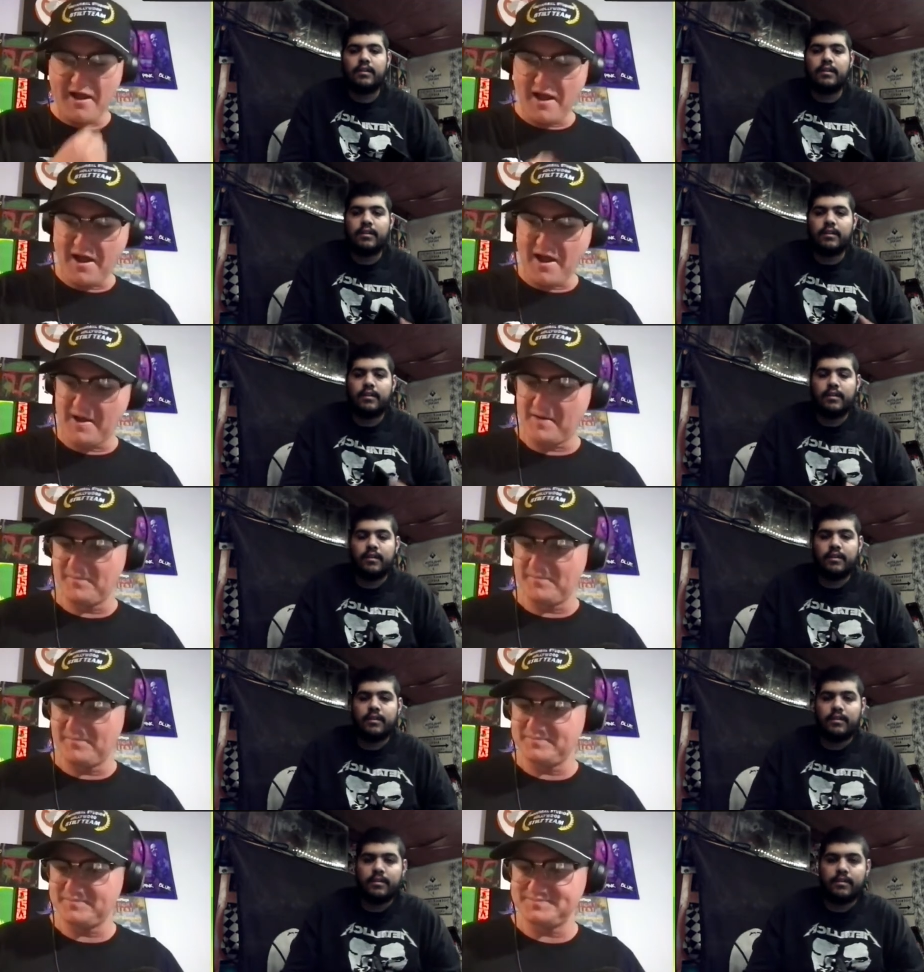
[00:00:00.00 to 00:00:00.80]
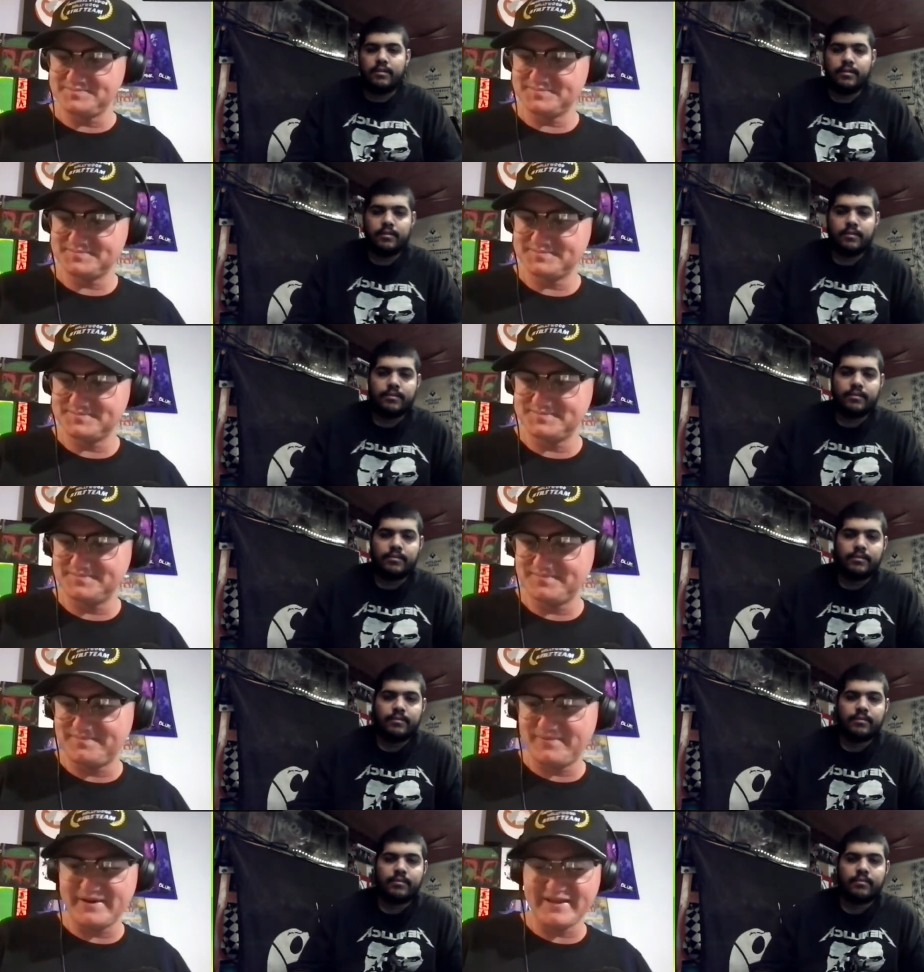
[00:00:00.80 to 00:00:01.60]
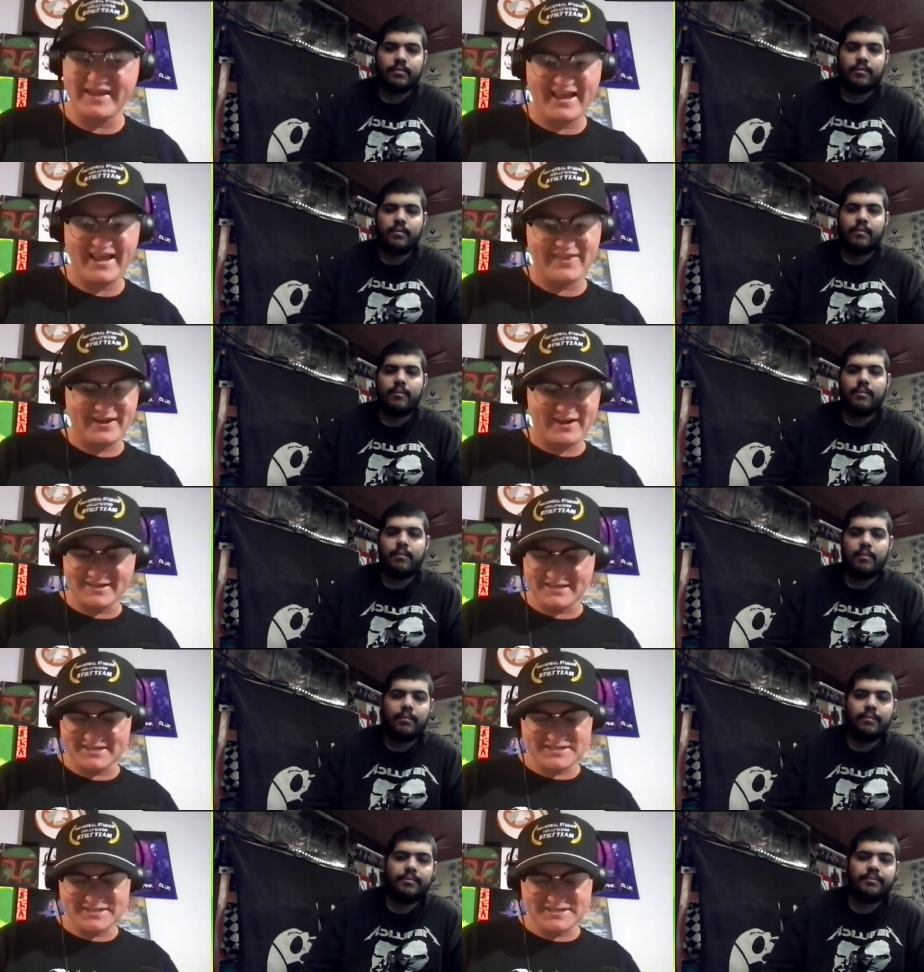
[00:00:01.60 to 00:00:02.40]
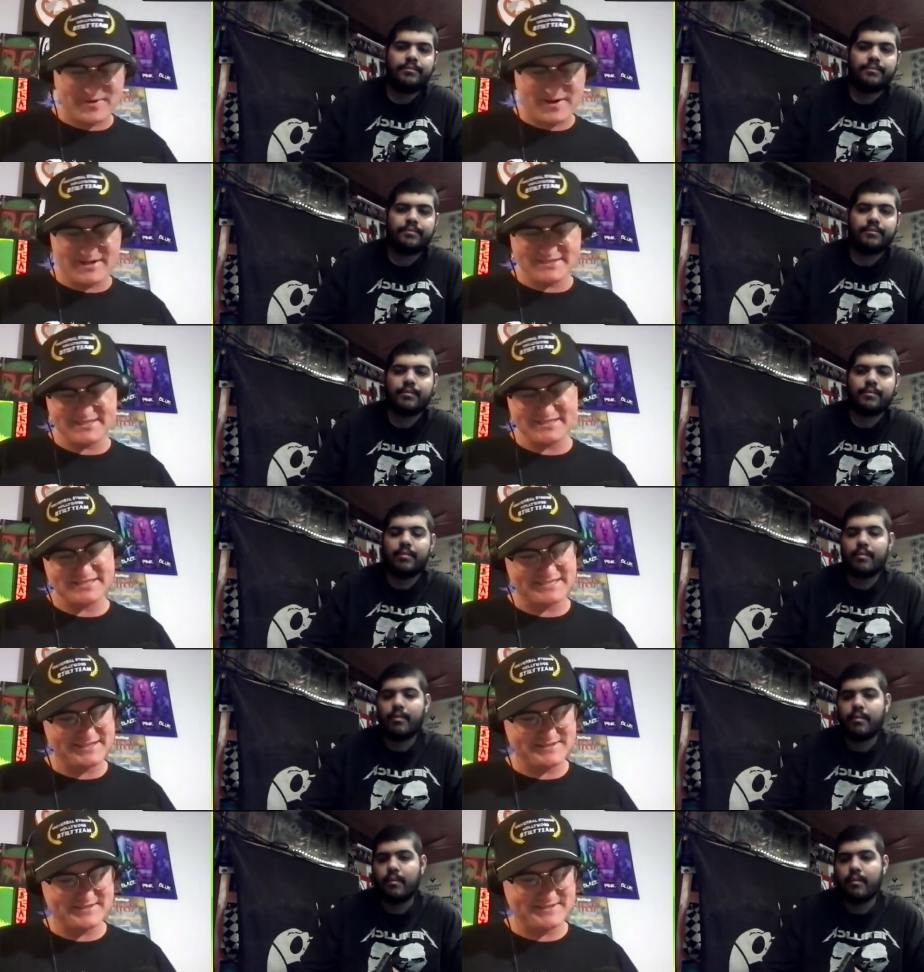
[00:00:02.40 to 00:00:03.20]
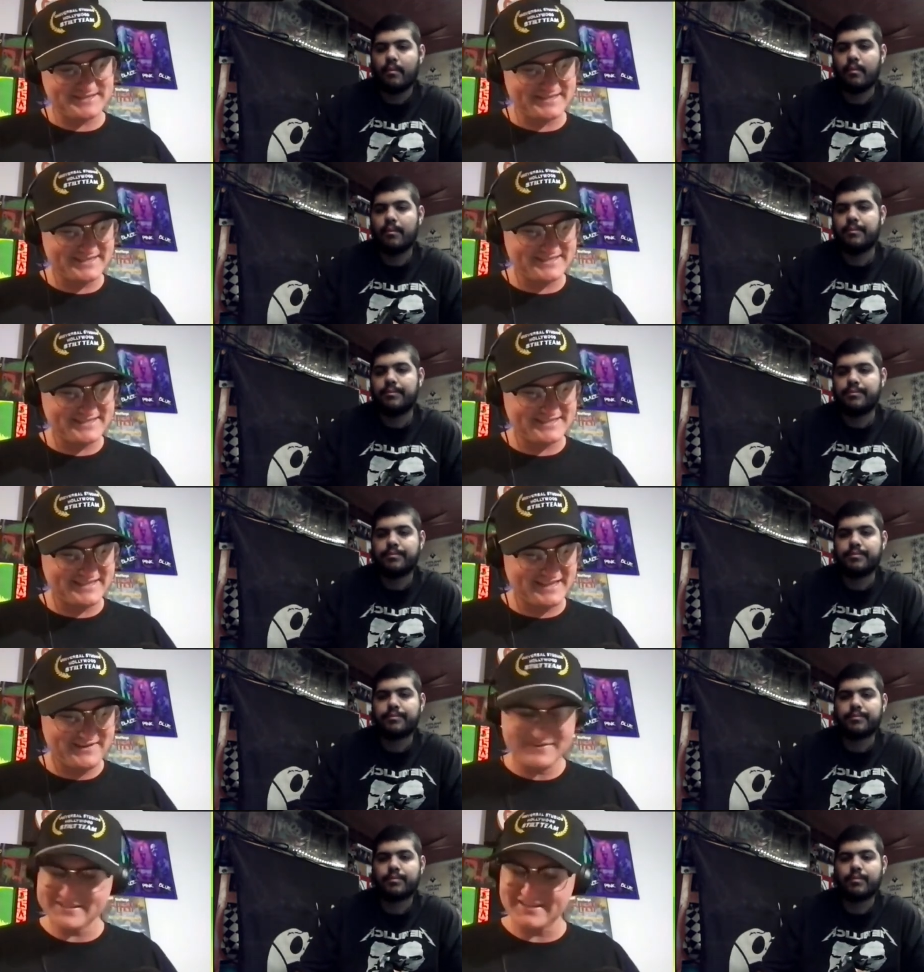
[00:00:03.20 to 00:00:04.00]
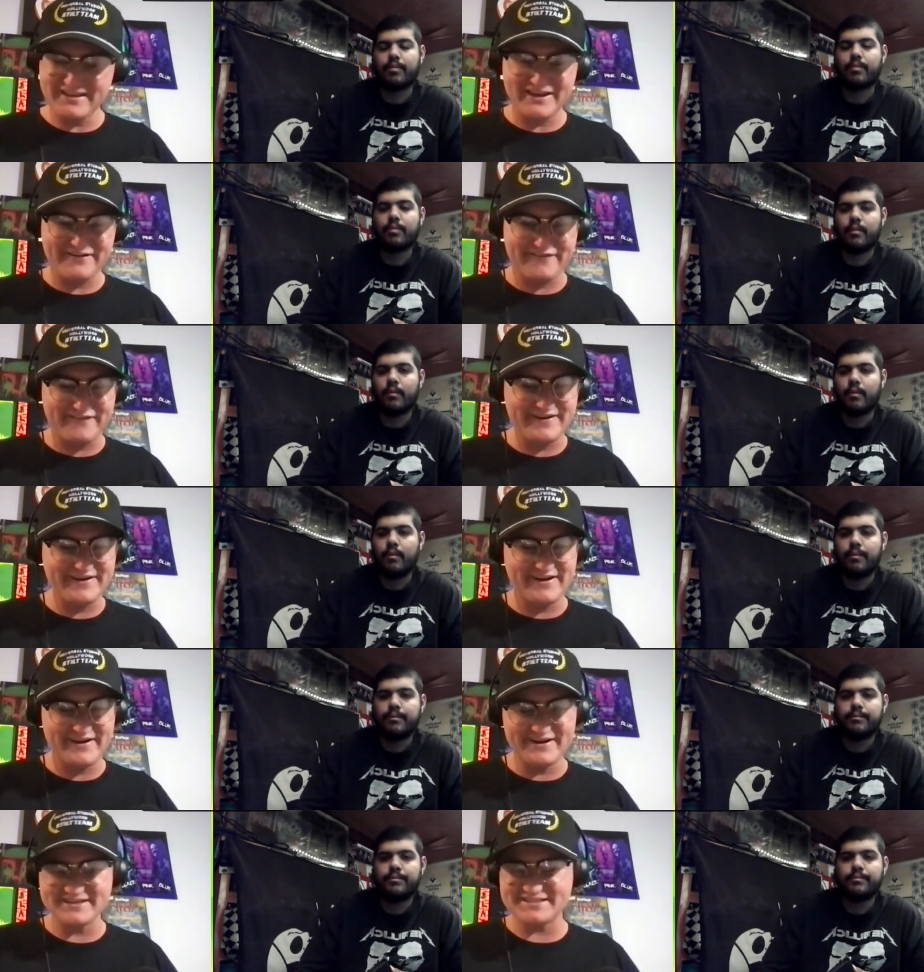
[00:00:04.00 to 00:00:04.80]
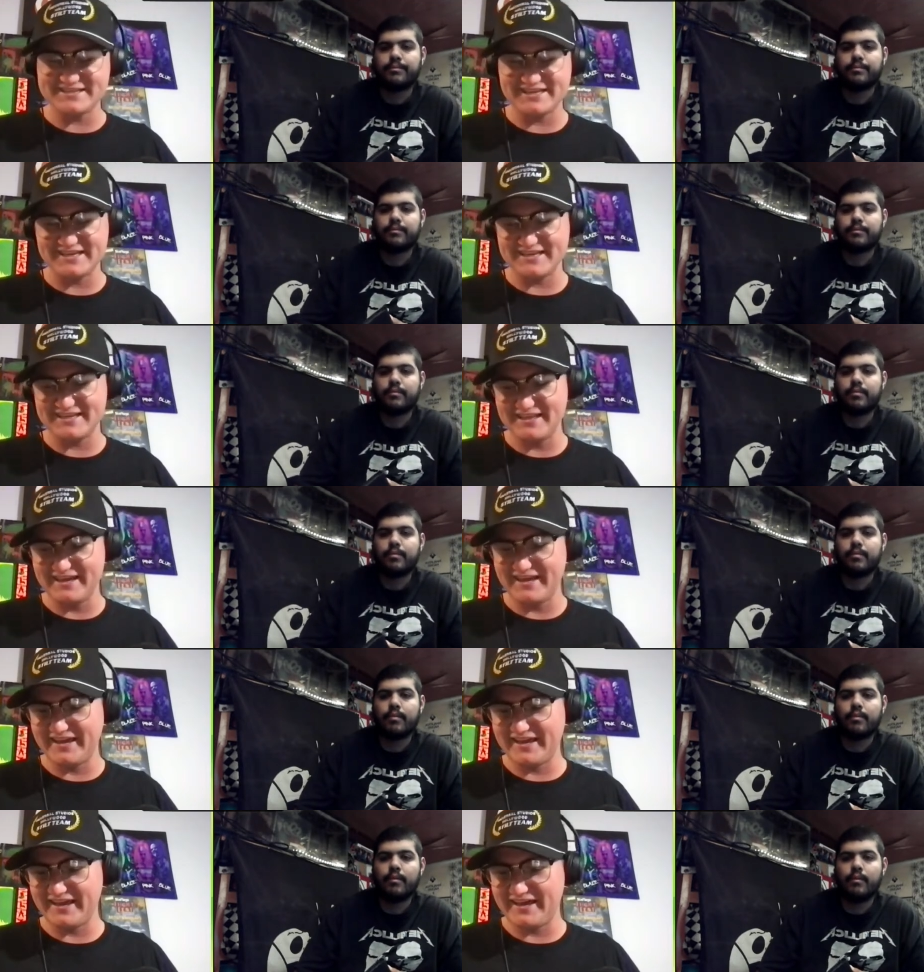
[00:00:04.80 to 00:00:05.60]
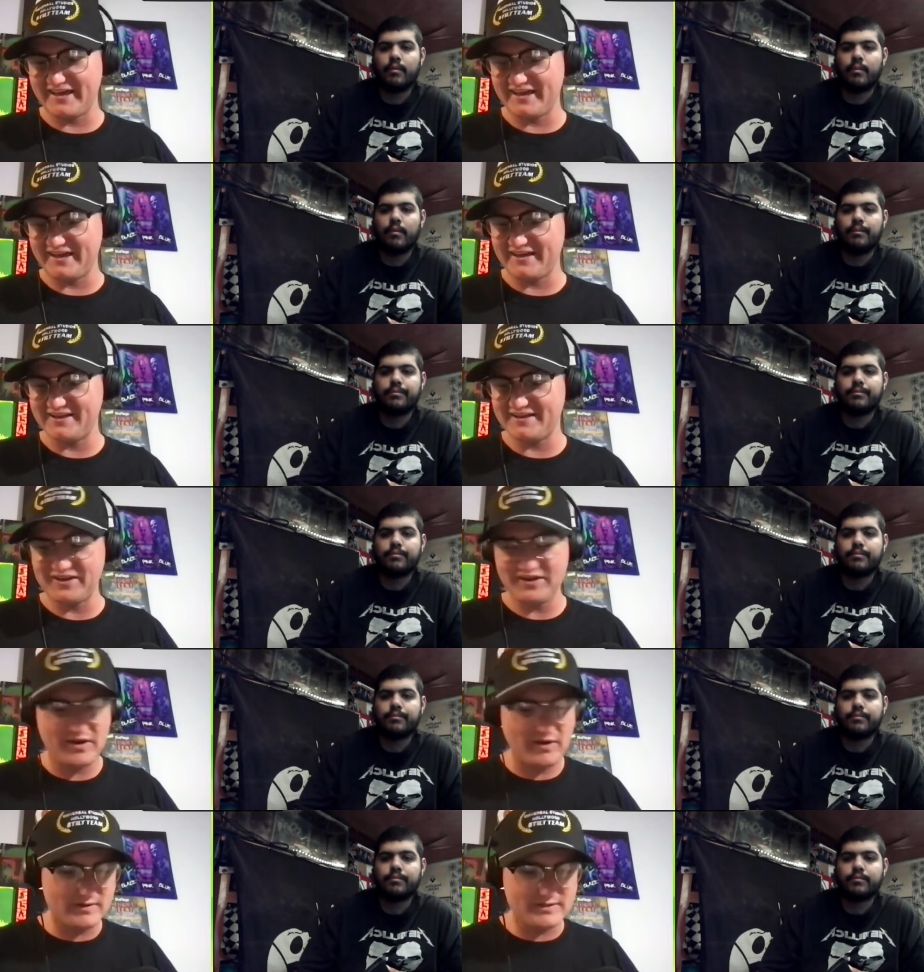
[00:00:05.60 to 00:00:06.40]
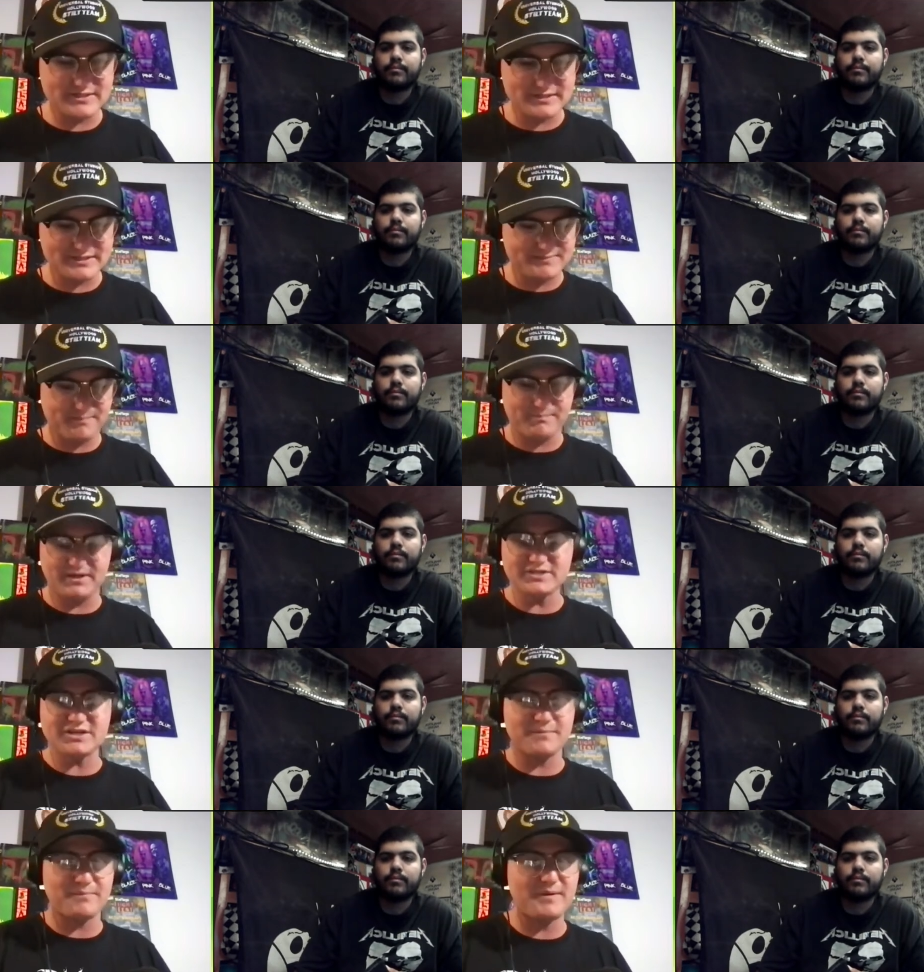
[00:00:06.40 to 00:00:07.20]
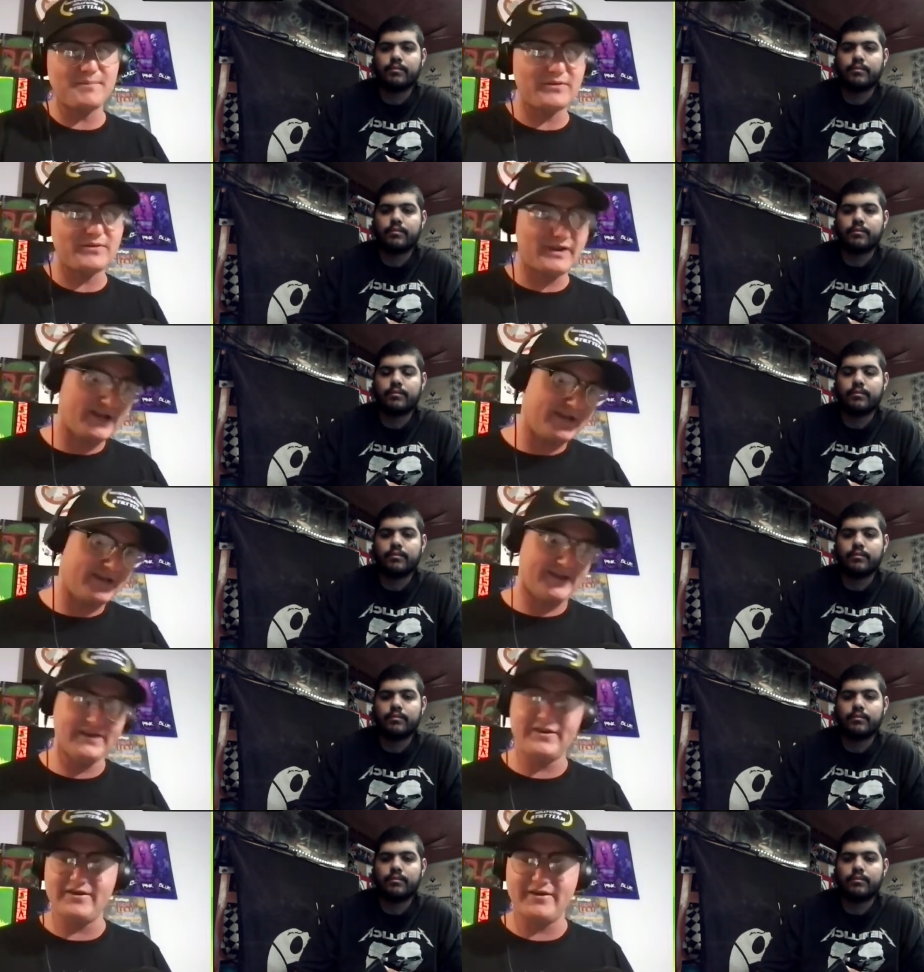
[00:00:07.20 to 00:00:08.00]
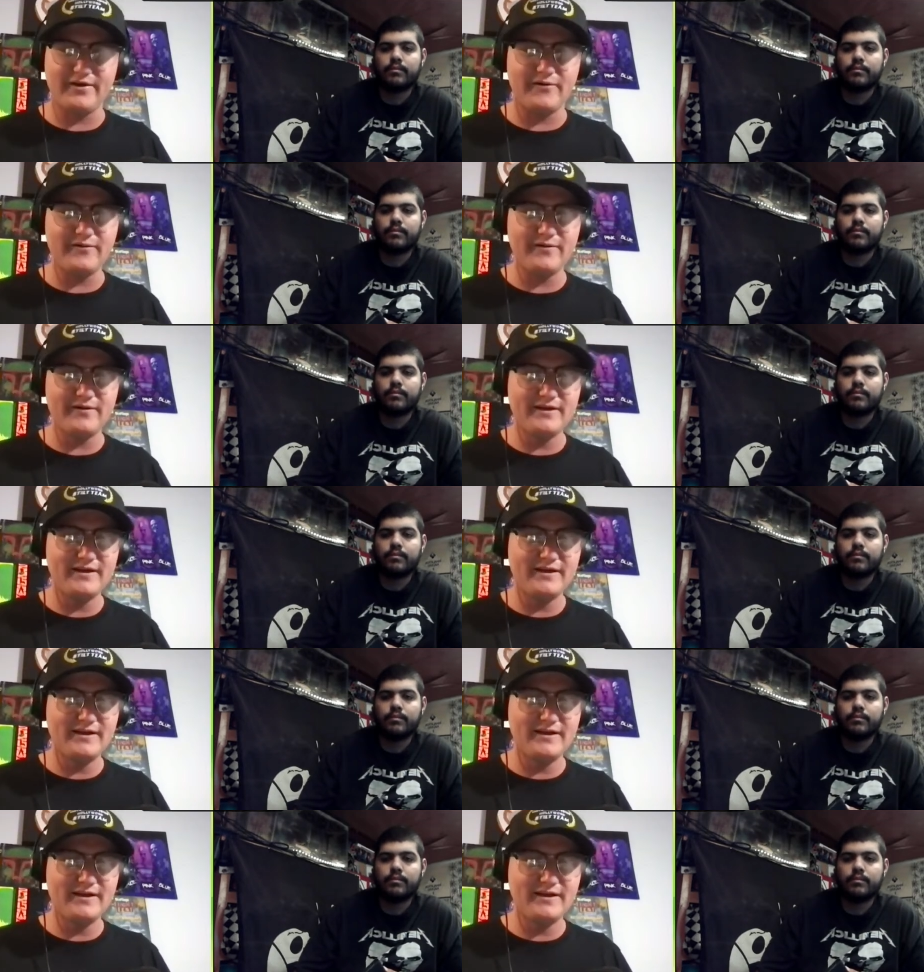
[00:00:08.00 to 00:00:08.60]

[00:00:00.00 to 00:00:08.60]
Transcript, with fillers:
Speaker 1: Um, But yeah, the audition process is it. It was a lot of fun, honestly. Like uh, you know, it's just a bunch of people that I didn't know,